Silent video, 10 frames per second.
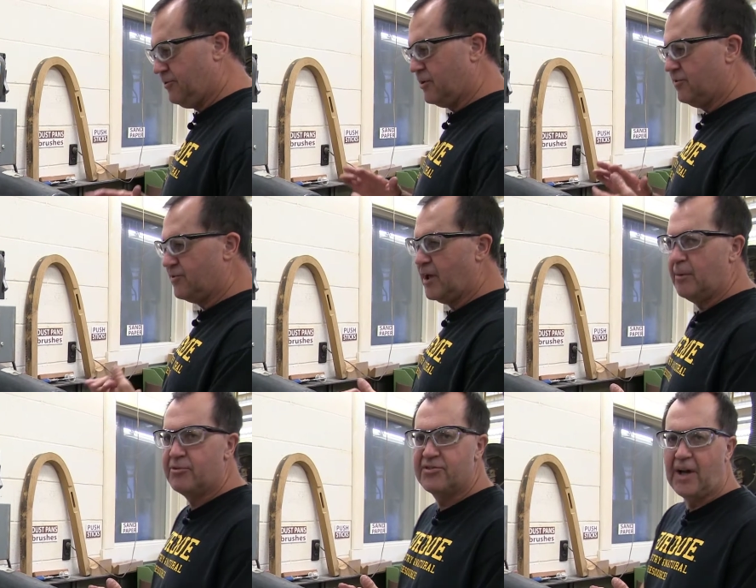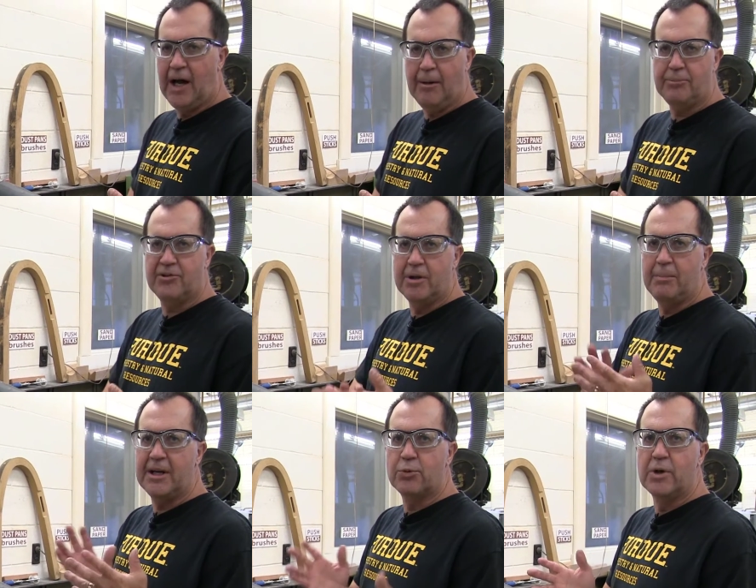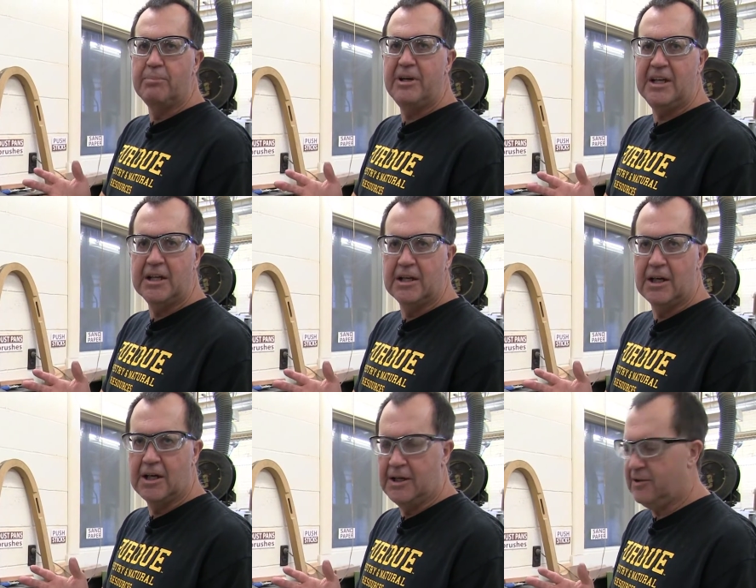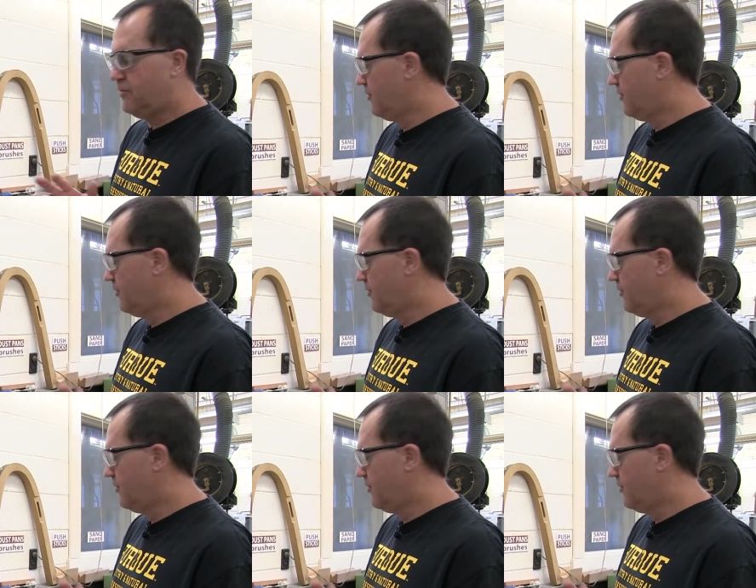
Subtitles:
you can set up stops and make repeated cuts.